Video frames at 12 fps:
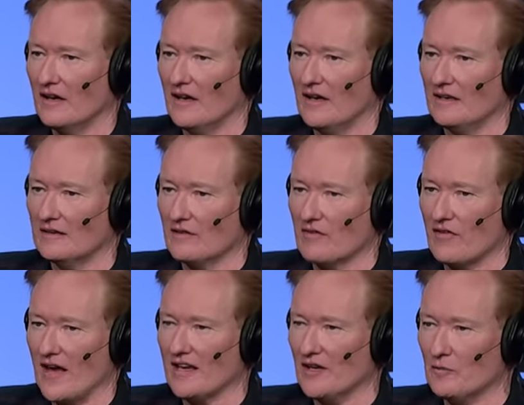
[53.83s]
and
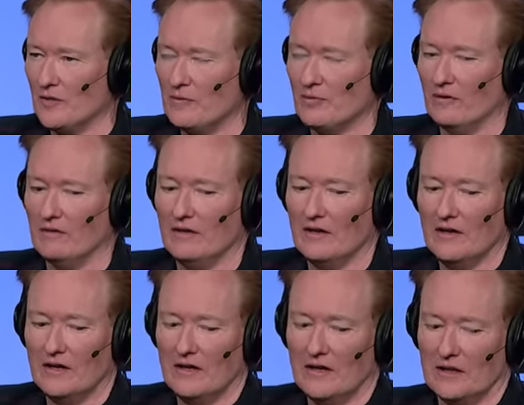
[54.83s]
thanking people.
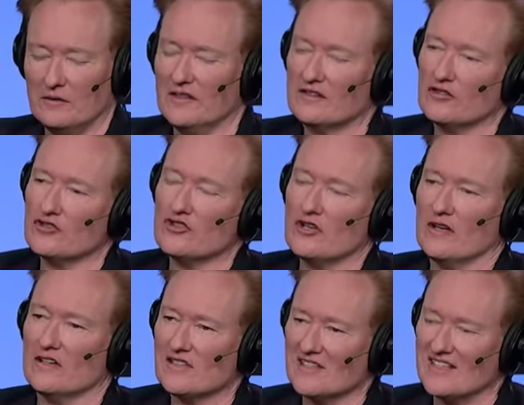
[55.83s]
And you think, this is